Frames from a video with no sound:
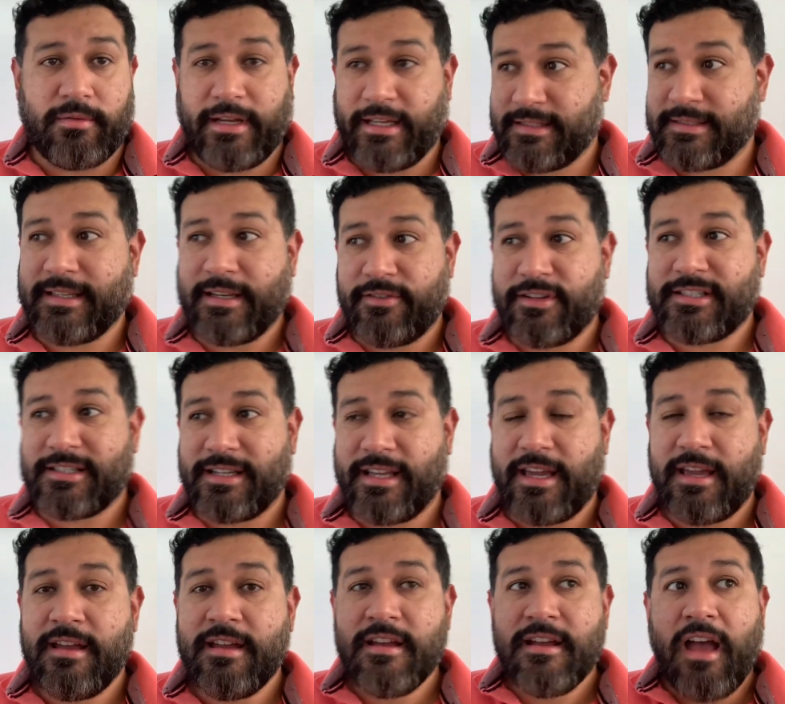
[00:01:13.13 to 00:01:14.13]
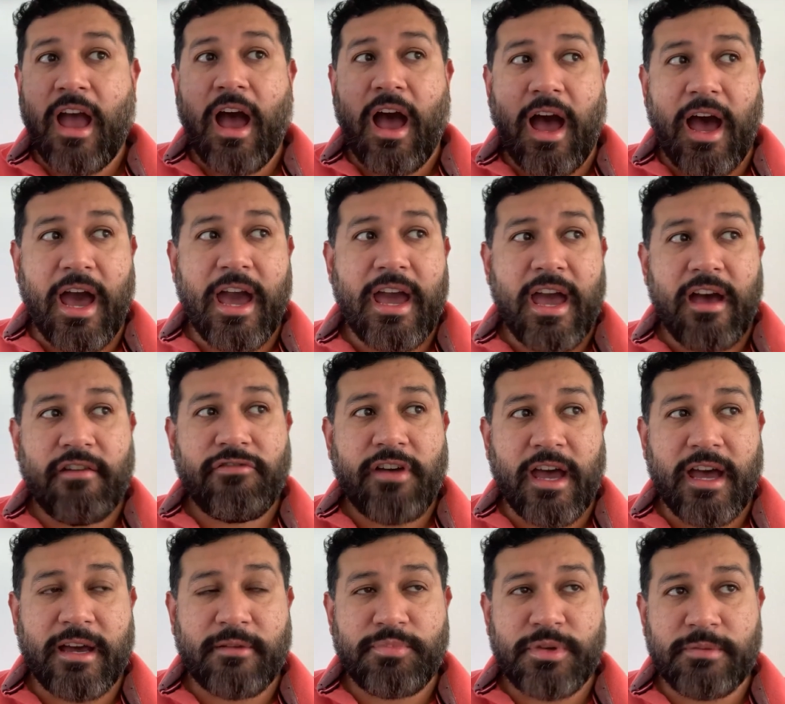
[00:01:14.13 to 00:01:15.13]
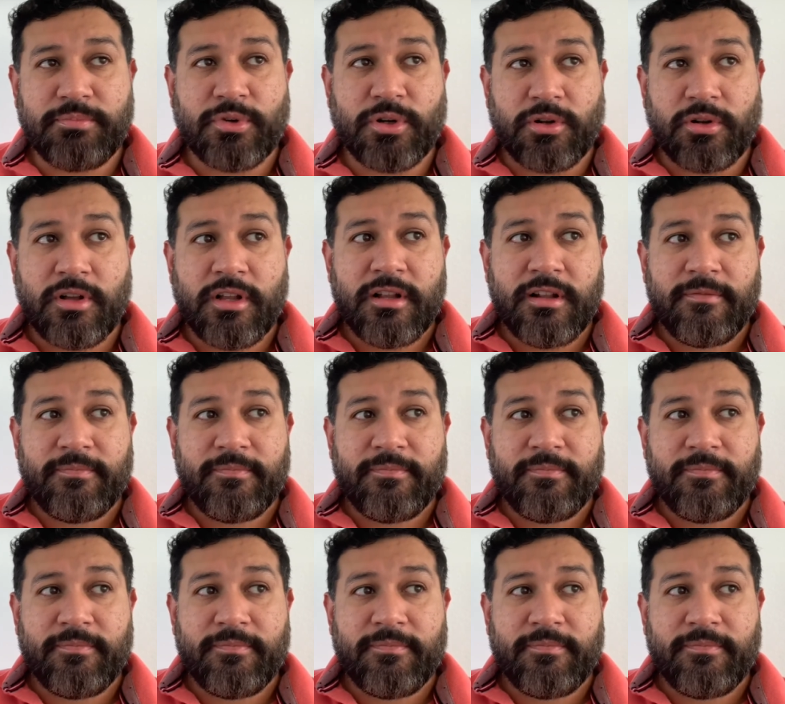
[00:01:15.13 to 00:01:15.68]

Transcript: Like, seriously, I have had people